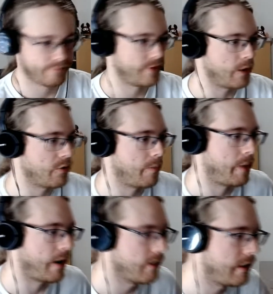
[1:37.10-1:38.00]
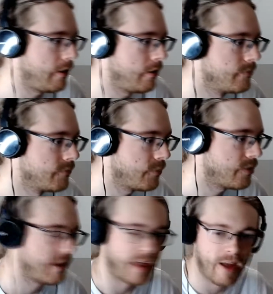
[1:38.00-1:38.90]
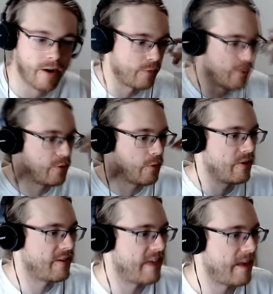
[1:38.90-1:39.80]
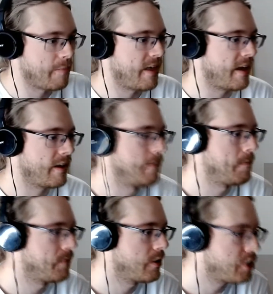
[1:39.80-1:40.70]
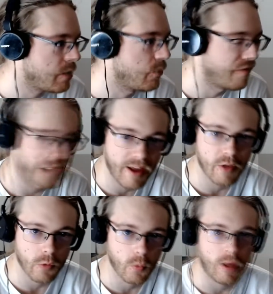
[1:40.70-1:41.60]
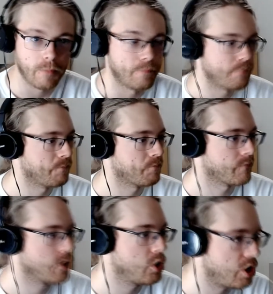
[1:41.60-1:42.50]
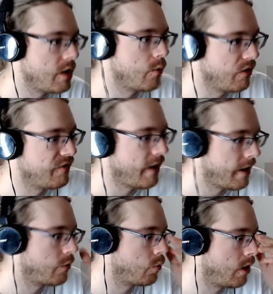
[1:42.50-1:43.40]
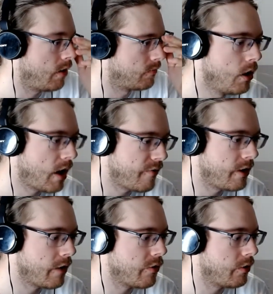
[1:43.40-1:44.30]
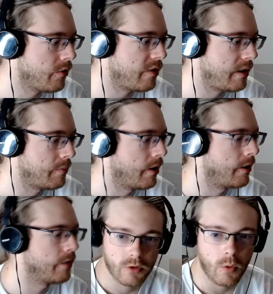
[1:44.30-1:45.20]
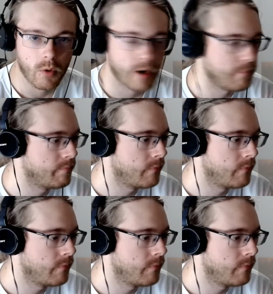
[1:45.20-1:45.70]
Here's the parallel. When, like, Eren was doing the same thing. She will fight as well. She will fight as well. Have a nice little sleep, Reiner. Don't worry.